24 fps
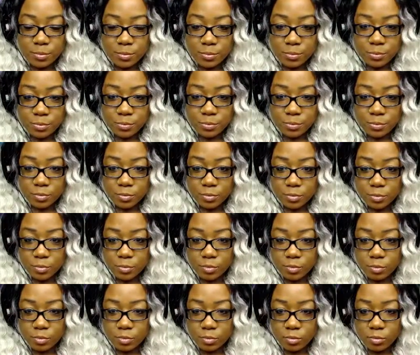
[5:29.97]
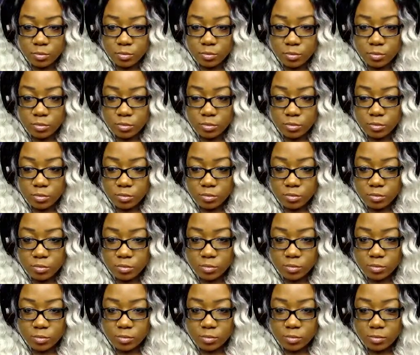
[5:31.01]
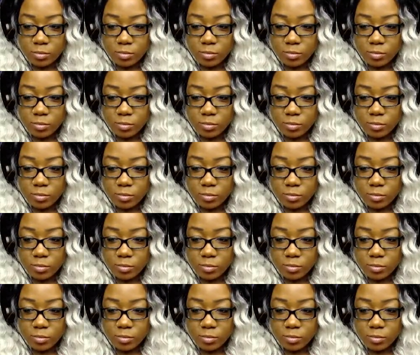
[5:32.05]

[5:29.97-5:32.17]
The person shown says nothing.